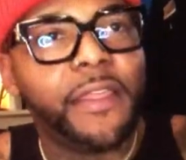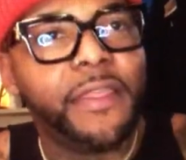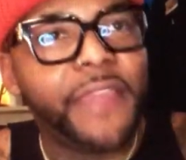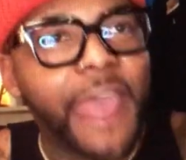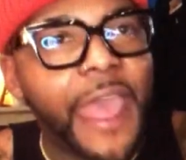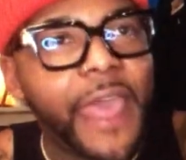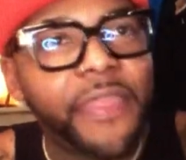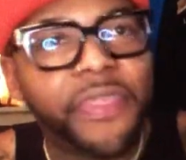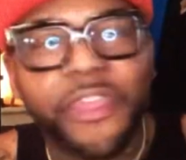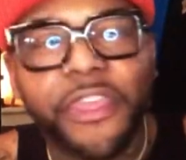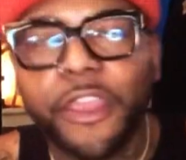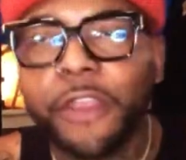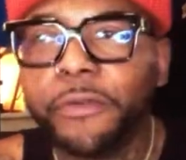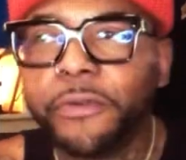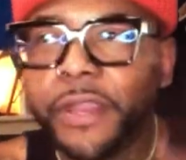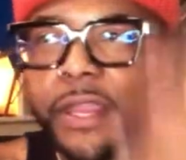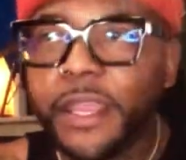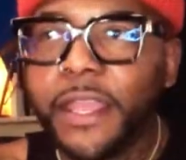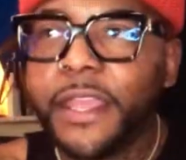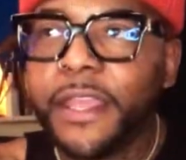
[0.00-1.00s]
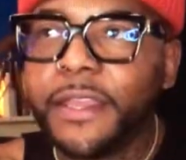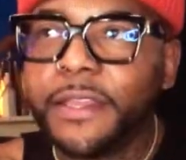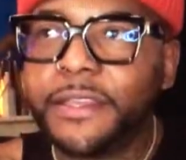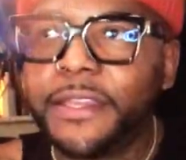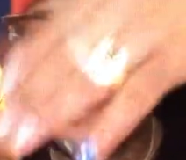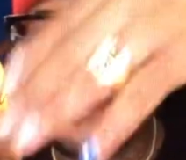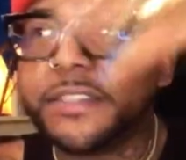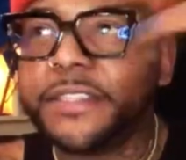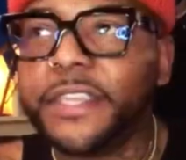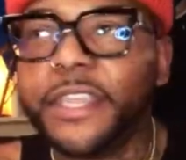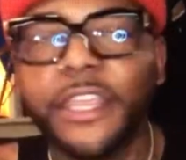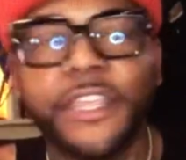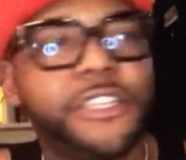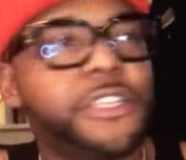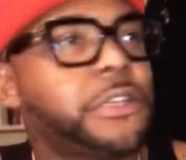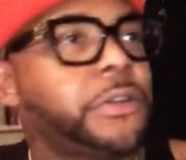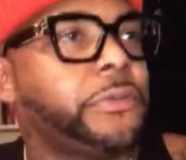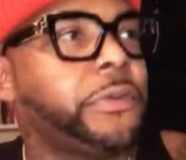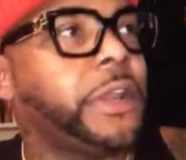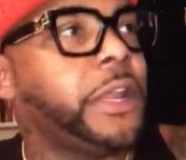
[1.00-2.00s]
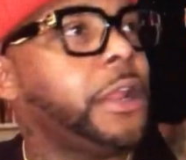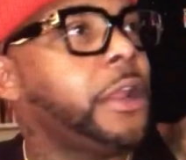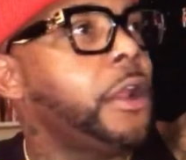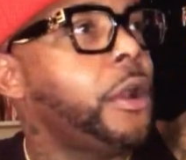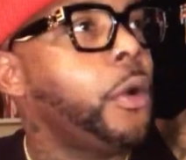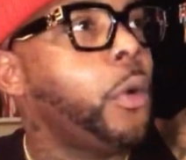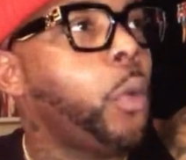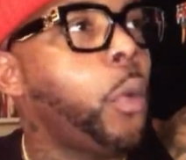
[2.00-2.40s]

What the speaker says: that theory, this history,